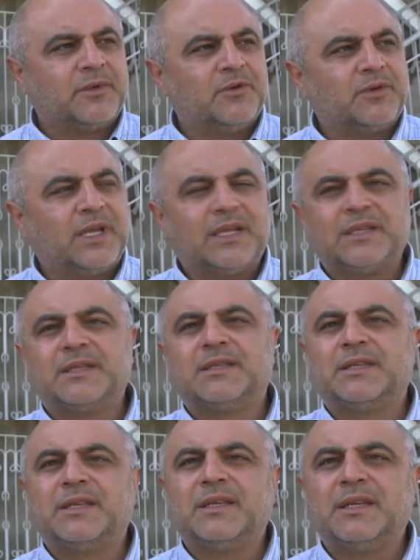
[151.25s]
you can
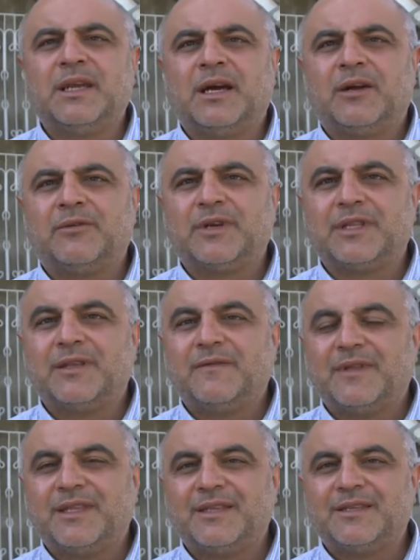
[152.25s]
see our
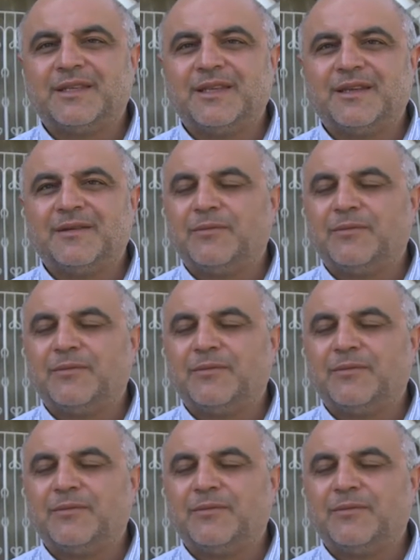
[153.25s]
activities here.